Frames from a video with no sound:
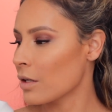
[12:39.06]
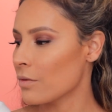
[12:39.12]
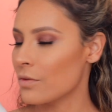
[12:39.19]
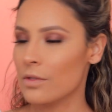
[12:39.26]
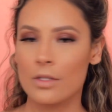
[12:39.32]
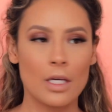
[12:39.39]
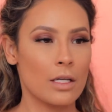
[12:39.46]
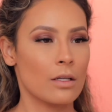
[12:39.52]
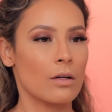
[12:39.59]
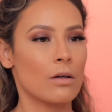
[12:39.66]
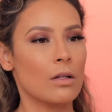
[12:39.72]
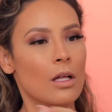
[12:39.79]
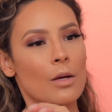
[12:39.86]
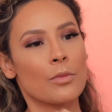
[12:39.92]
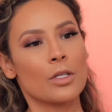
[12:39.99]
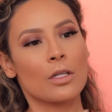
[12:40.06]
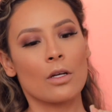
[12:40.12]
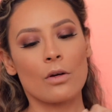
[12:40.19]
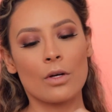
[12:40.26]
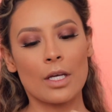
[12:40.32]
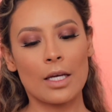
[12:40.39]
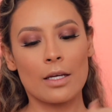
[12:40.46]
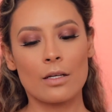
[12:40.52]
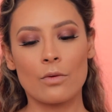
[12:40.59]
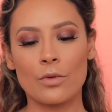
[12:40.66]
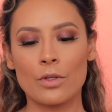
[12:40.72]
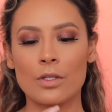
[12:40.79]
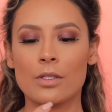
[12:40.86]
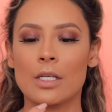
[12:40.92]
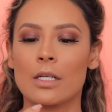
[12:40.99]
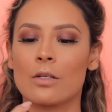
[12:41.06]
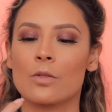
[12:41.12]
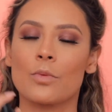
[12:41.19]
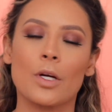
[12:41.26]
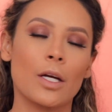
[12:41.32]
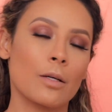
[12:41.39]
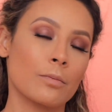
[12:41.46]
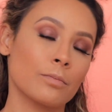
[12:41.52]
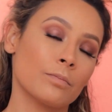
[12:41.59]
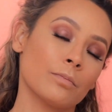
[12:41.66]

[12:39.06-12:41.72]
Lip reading: you've set it all, I'm gonna go again with the setting spray.